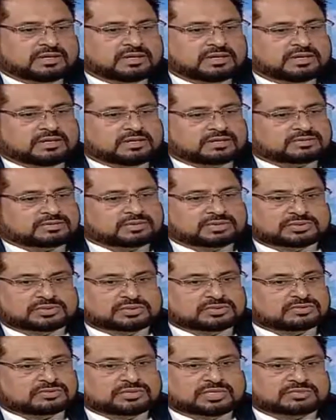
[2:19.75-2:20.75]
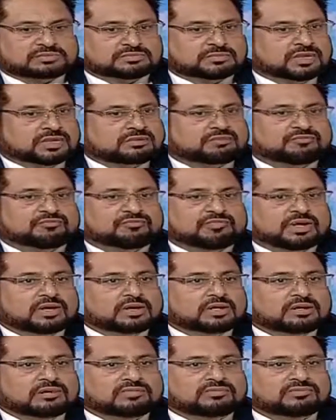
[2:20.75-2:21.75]
Kuwaiti students make
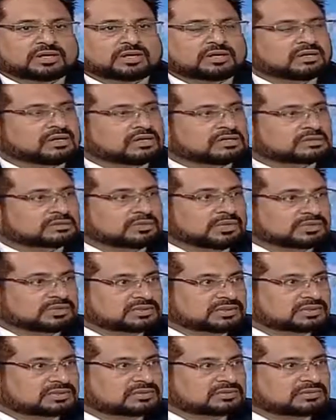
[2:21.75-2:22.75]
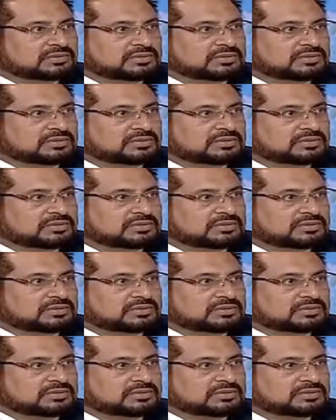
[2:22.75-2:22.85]
very, very nice projects.